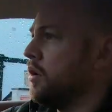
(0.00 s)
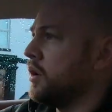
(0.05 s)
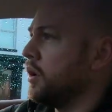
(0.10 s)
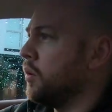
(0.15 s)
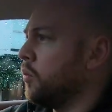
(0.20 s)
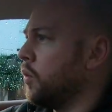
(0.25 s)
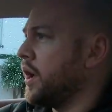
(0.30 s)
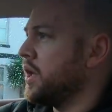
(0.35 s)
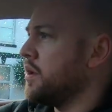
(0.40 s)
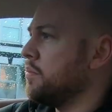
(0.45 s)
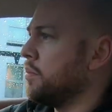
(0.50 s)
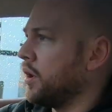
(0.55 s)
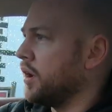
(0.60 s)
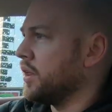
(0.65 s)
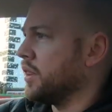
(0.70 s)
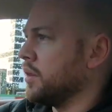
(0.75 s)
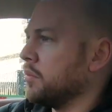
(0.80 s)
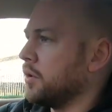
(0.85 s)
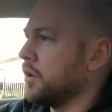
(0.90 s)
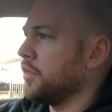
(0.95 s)
away by
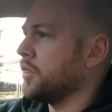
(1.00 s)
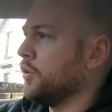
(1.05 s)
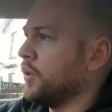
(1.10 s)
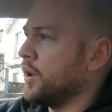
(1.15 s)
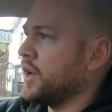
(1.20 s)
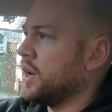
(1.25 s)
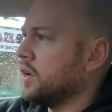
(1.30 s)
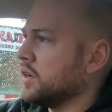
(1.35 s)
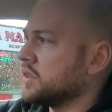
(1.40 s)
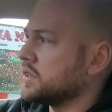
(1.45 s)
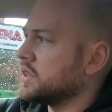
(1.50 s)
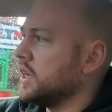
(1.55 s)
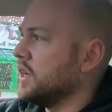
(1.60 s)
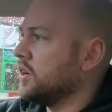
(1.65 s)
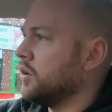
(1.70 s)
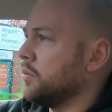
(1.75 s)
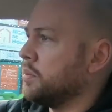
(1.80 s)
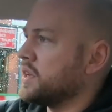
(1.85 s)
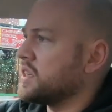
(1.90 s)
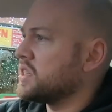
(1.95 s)
them. I thought it looked a little
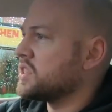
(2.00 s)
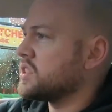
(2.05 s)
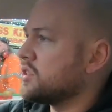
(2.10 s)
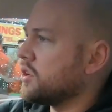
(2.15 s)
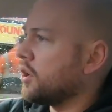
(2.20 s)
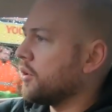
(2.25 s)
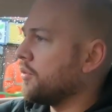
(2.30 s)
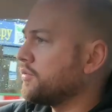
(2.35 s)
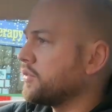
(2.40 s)
bit soft